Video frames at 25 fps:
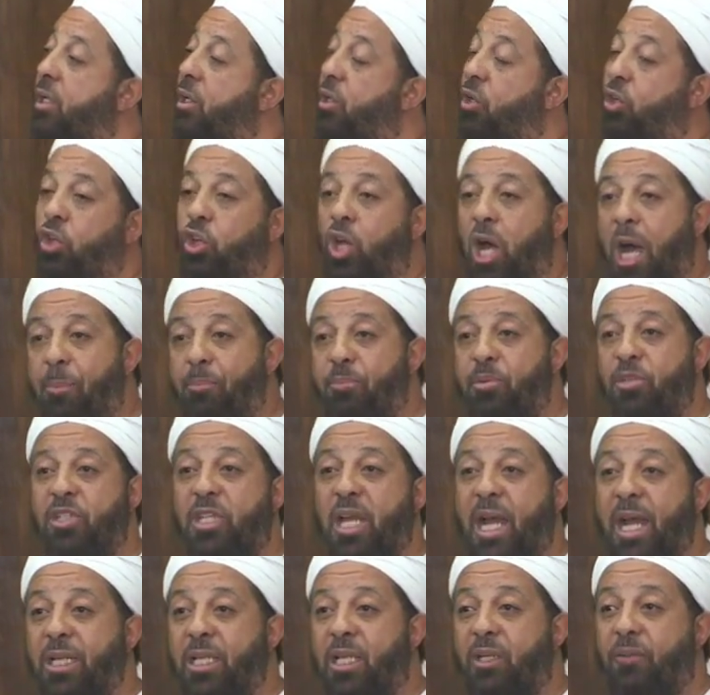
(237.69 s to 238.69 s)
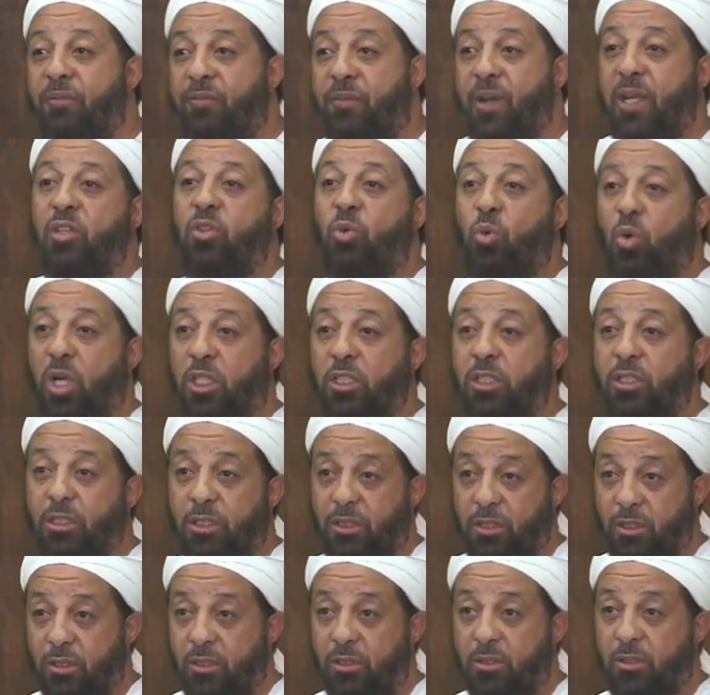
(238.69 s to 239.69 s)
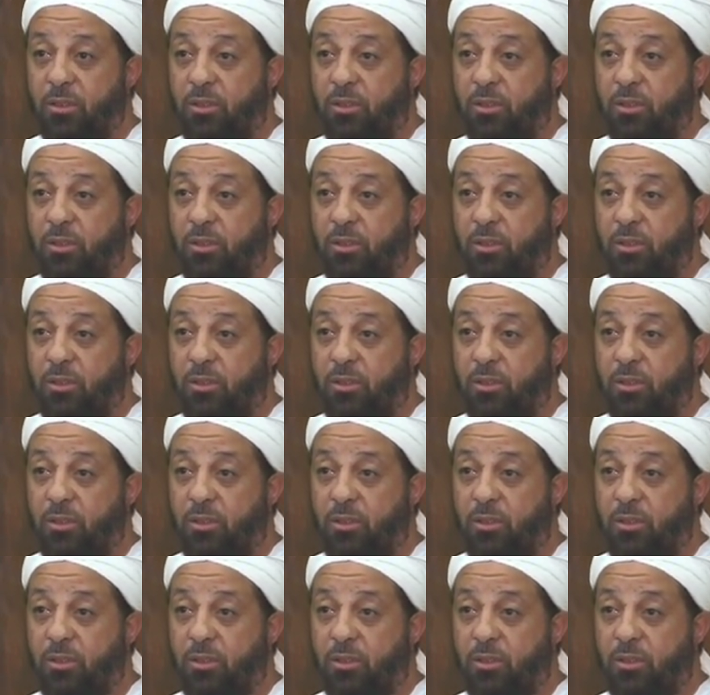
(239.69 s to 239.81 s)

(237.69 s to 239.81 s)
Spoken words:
lopsided fatwas,